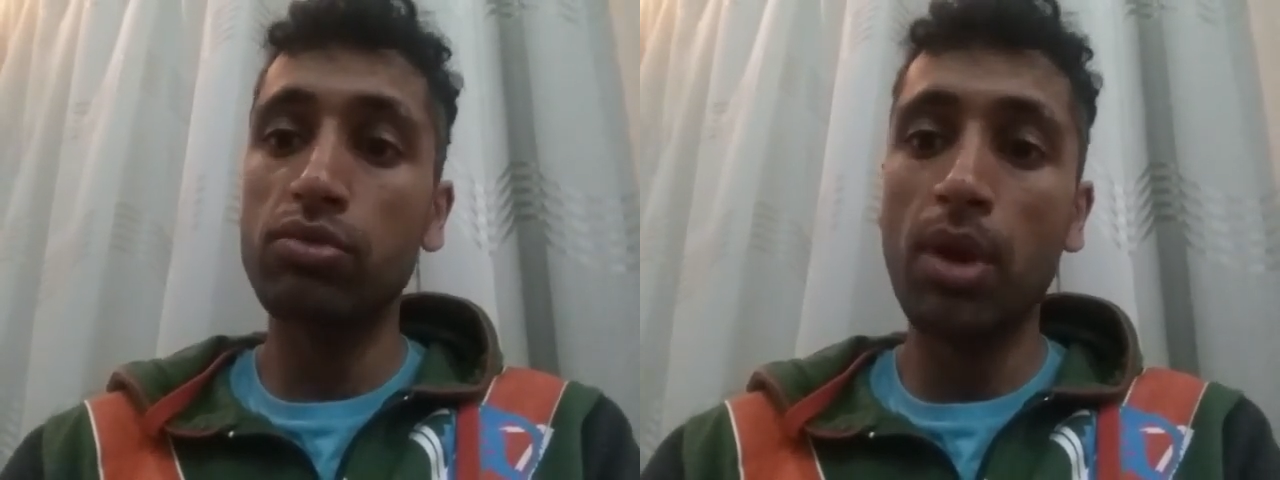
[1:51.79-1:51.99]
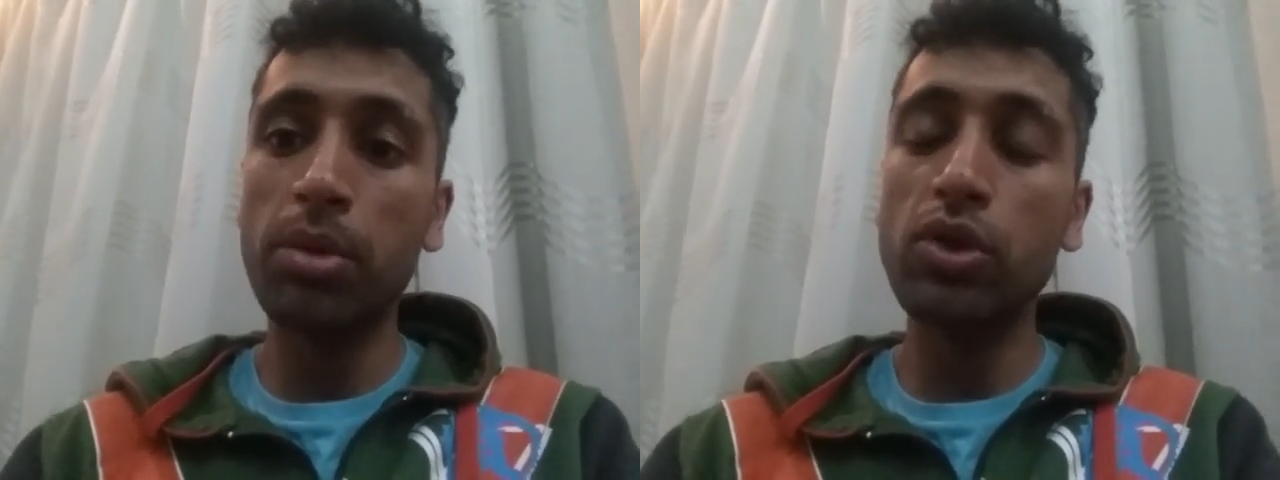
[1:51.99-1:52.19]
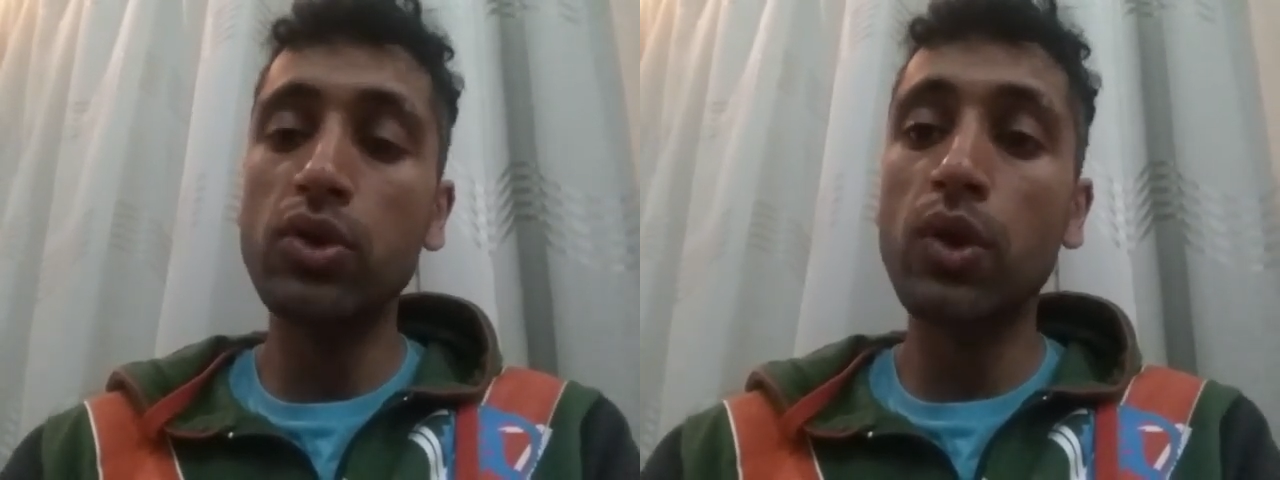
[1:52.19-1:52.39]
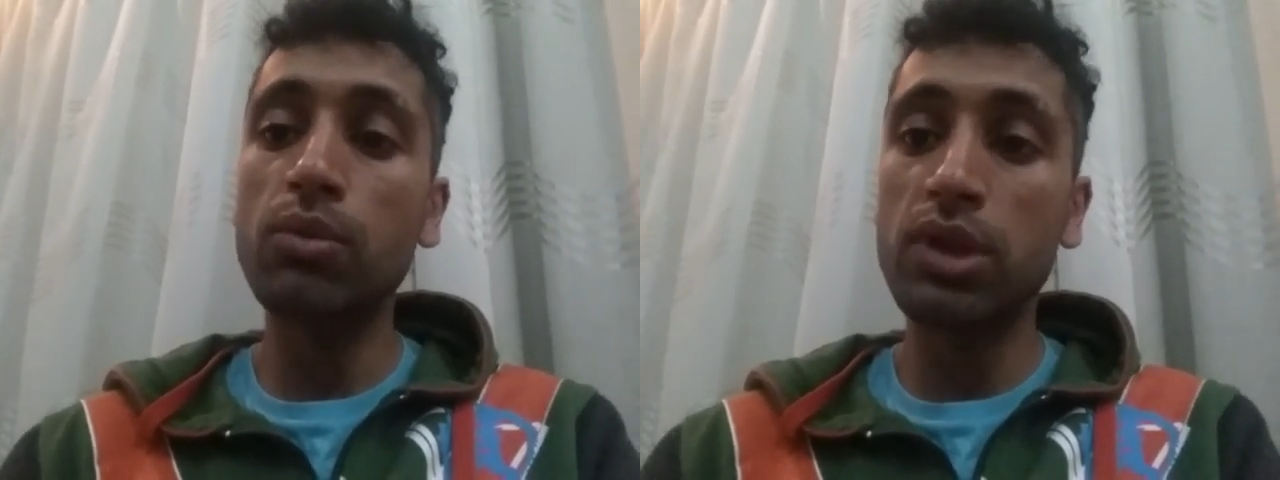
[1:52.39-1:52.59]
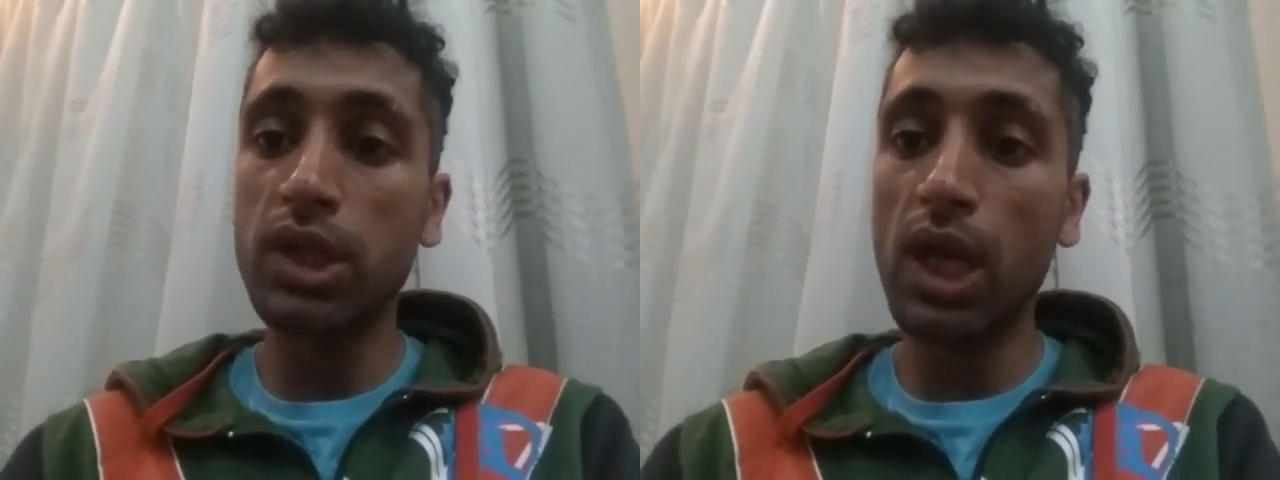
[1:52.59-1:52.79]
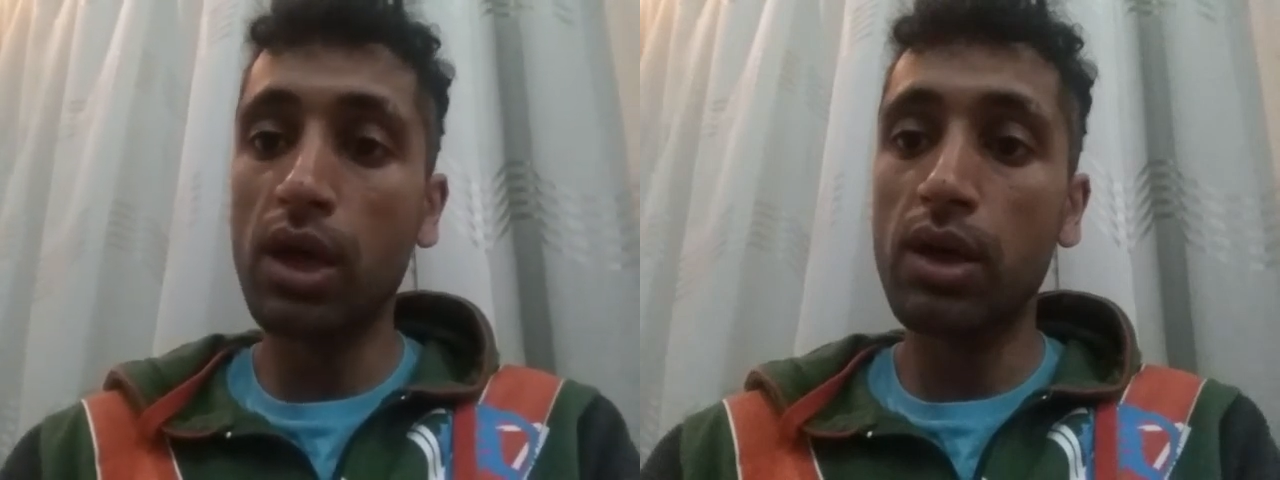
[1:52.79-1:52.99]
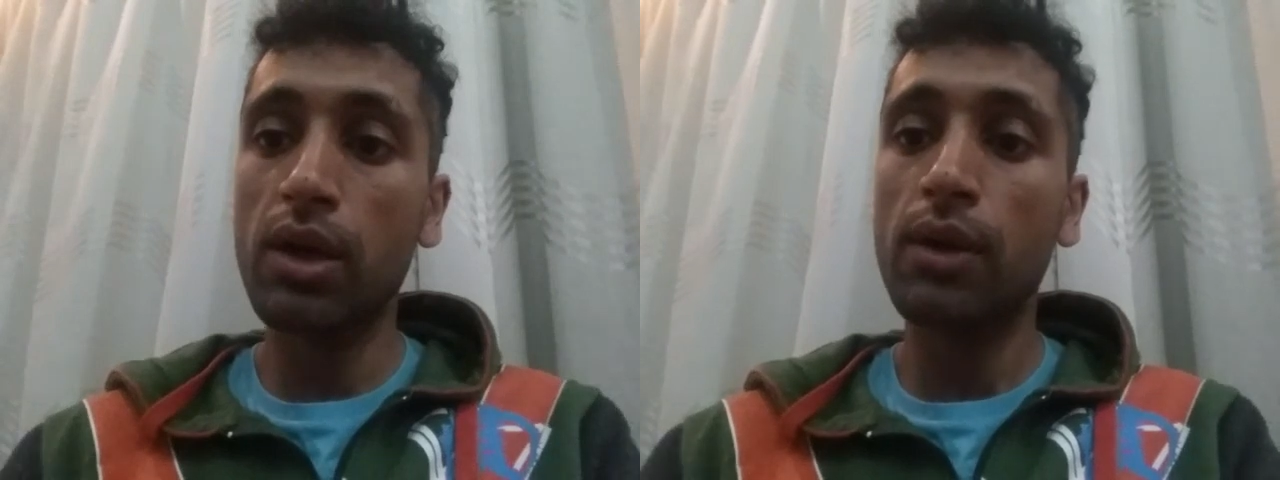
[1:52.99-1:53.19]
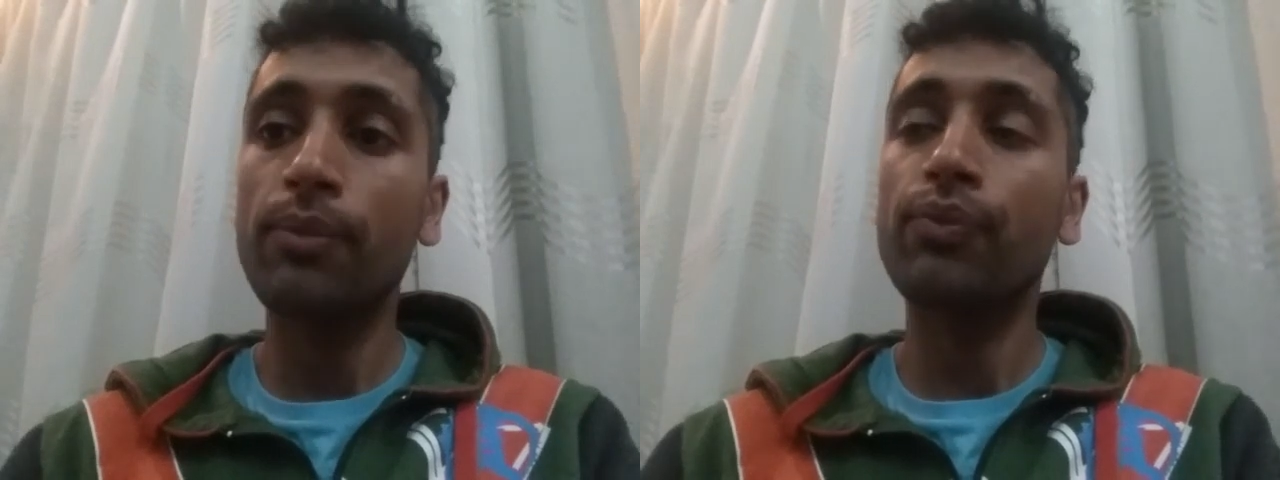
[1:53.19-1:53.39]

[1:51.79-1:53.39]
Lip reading: maybe do some zikr,